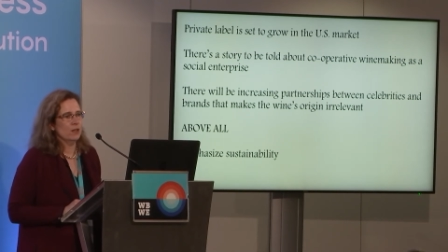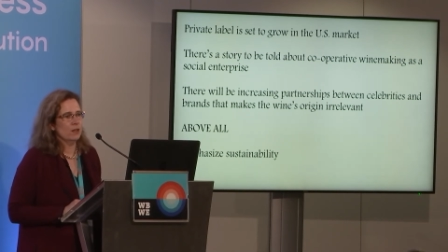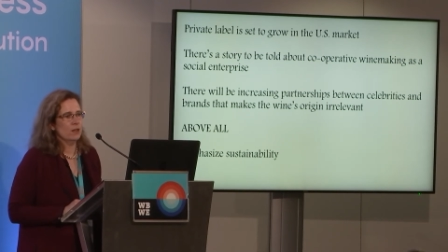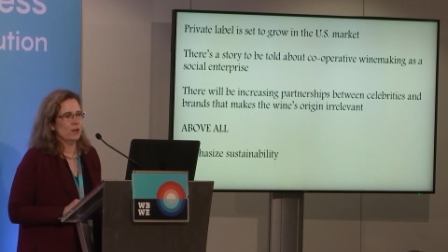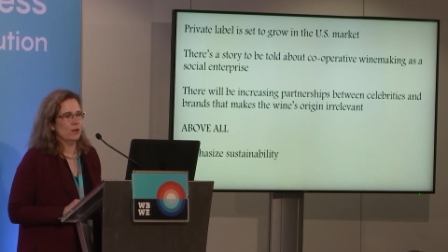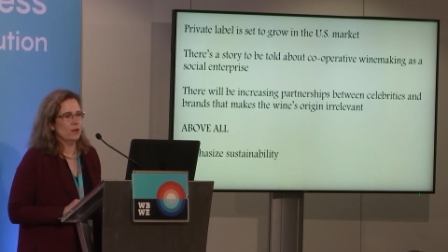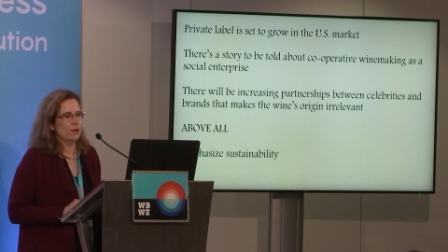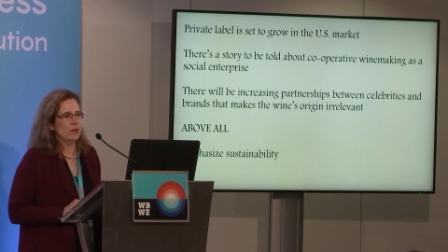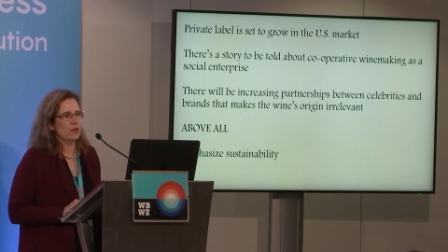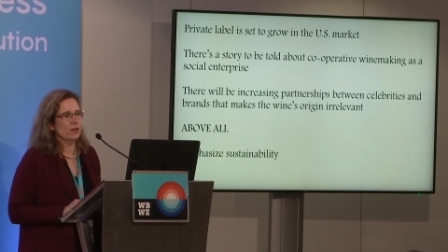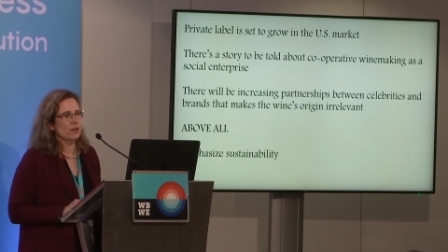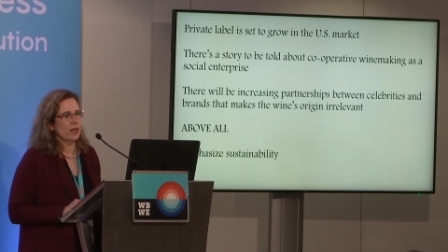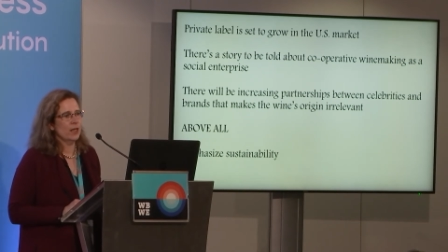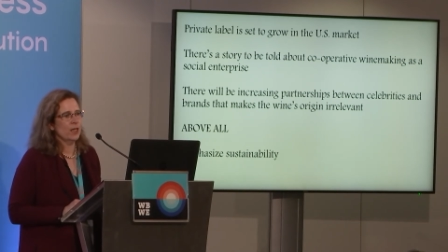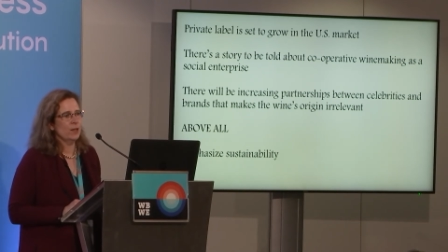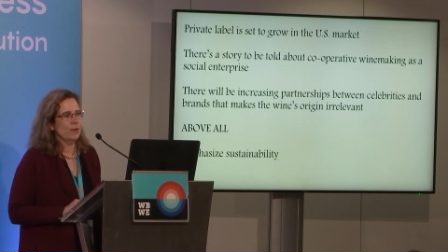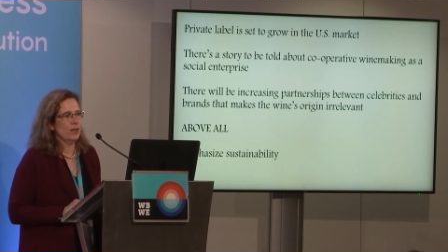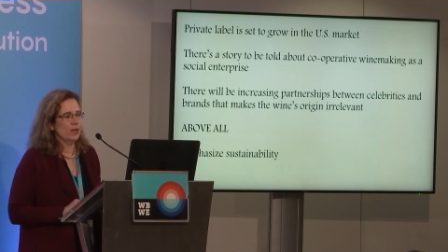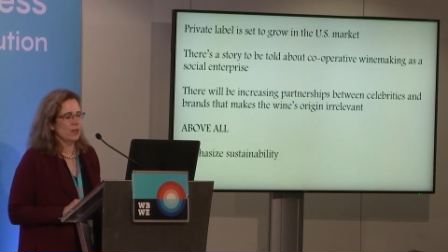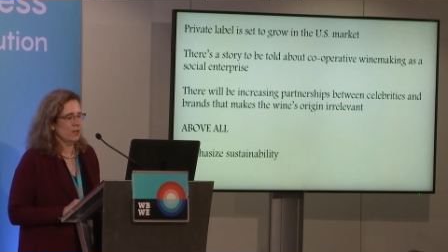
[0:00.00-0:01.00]
So
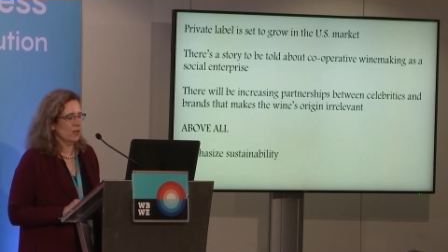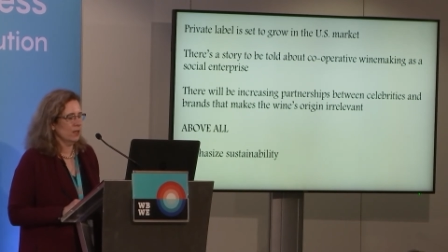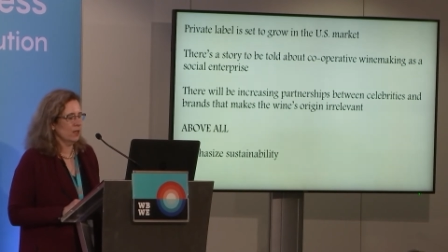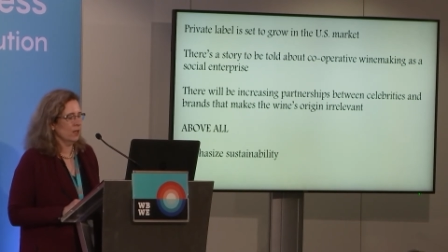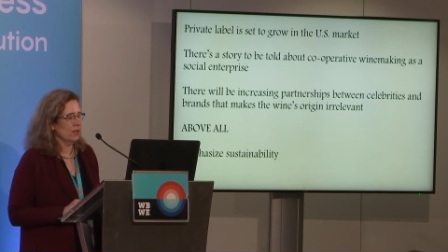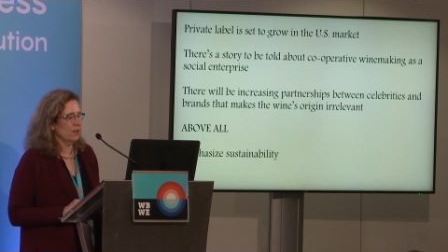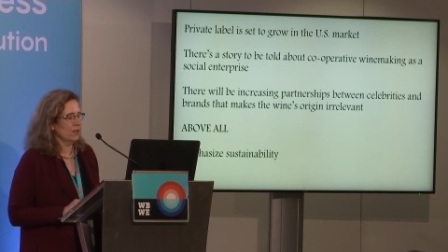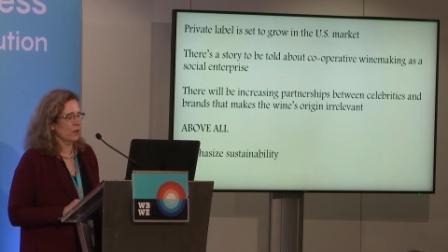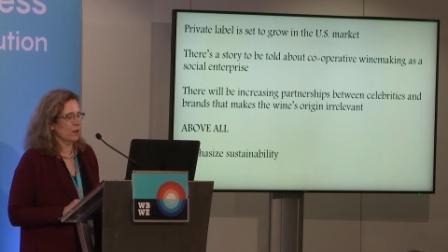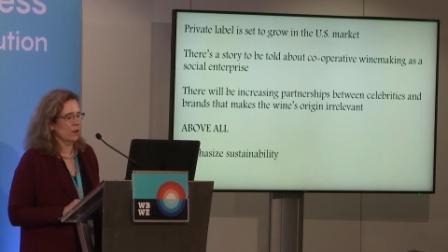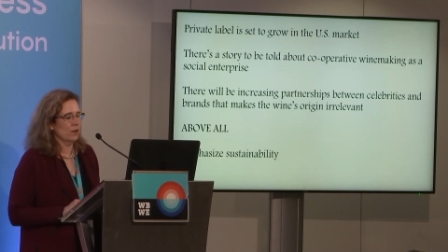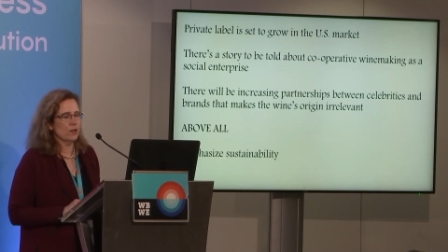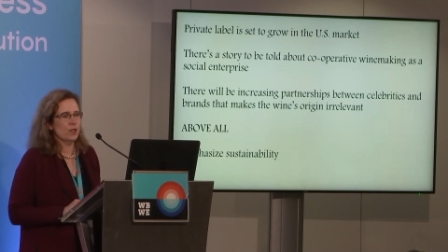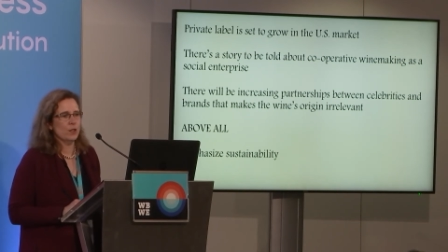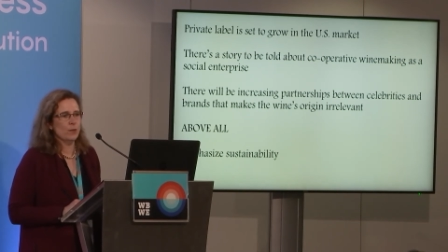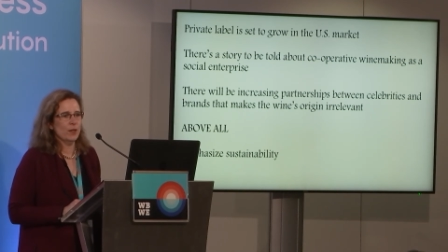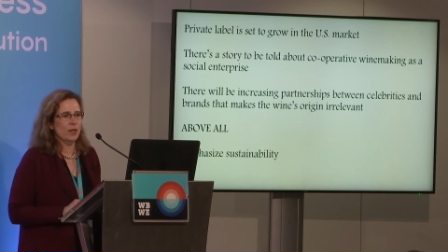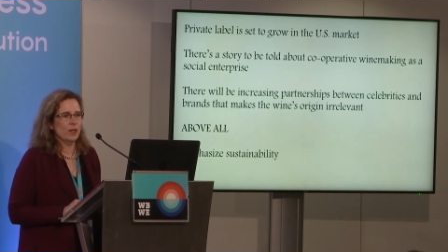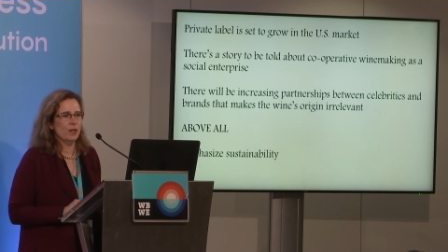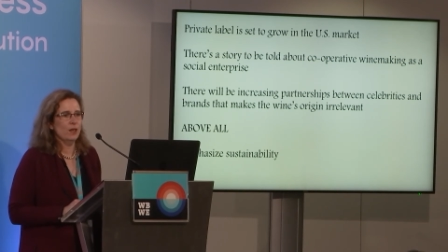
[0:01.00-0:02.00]
sustainability is going
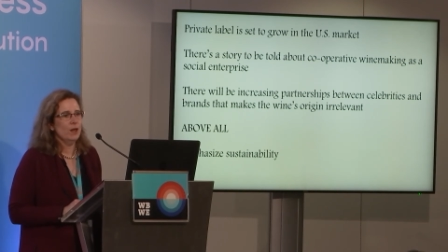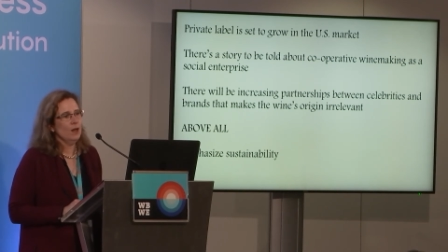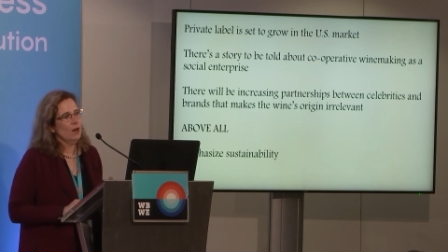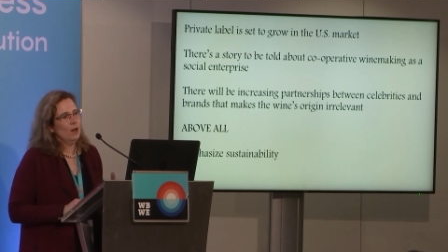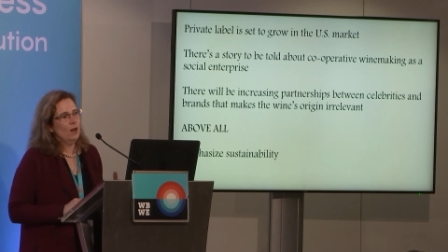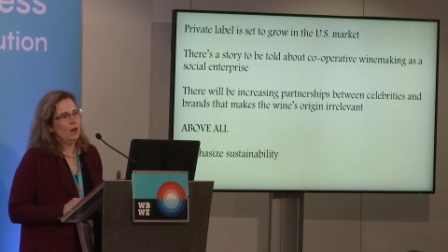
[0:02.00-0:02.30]
to be,